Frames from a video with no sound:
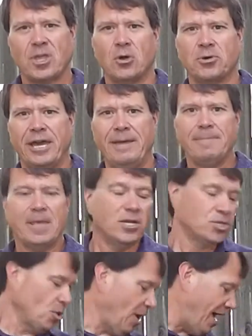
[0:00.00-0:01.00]
Okay,
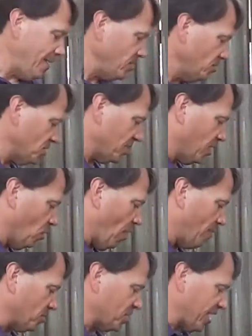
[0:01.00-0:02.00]
so I'm using a
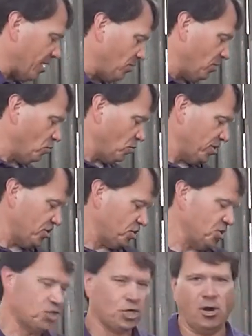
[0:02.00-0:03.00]
Weber kettle with
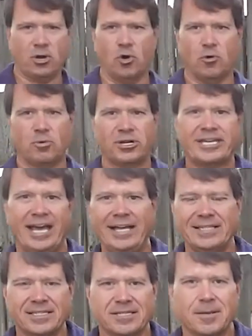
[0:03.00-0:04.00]
just charcoal
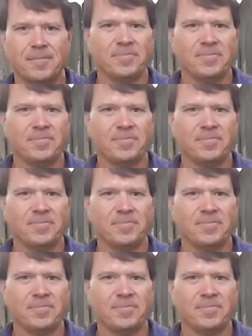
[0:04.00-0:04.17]
briquettes,